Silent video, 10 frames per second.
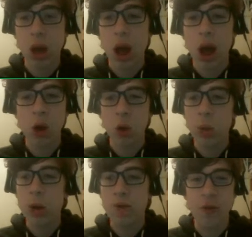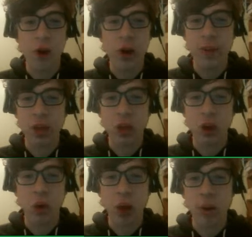I don't know about Vergaman
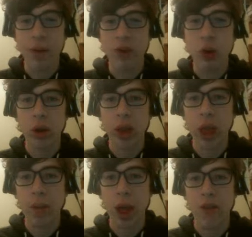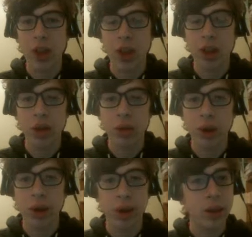though. I'm gonna have to go in game FAQs
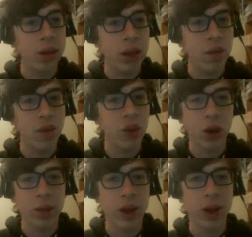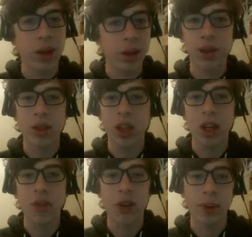and see if Vergaman is
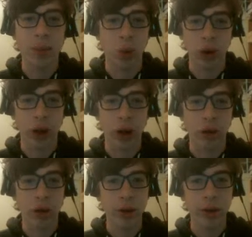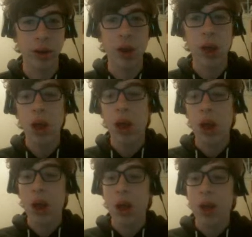deconfirming more characters.
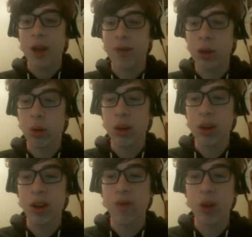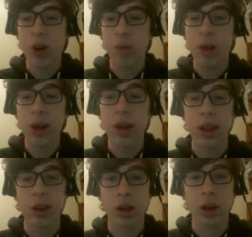If Sora's deconfirmed, that's
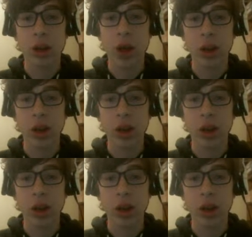gonna suck.